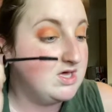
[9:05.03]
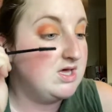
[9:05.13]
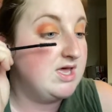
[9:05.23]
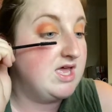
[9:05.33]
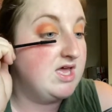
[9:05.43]

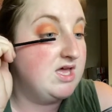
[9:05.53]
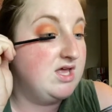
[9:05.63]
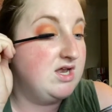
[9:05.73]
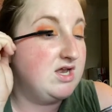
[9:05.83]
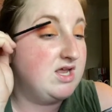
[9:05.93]

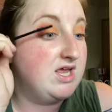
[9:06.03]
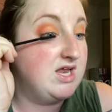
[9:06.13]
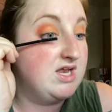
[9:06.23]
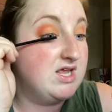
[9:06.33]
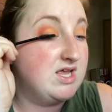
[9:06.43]
and
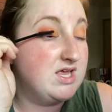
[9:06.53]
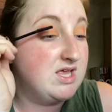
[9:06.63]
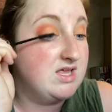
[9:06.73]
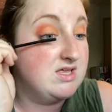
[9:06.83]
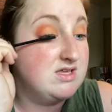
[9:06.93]

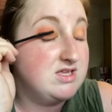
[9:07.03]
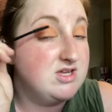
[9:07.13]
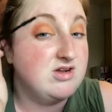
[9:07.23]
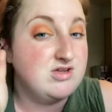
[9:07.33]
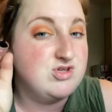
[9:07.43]

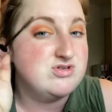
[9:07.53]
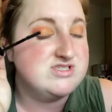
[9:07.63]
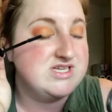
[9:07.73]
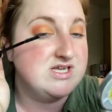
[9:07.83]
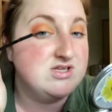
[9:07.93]
you'll
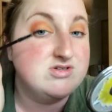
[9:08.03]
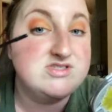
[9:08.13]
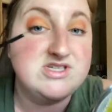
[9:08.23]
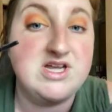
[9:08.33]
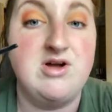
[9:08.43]

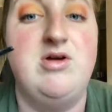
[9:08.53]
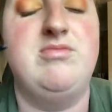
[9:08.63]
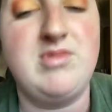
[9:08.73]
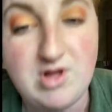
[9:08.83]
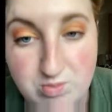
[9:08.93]
see. Here,
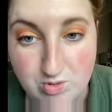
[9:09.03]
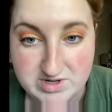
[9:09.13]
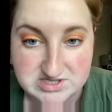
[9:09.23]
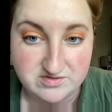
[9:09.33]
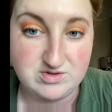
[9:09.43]
I'll pull
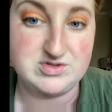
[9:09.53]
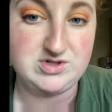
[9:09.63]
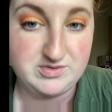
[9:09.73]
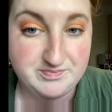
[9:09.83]
myself closer.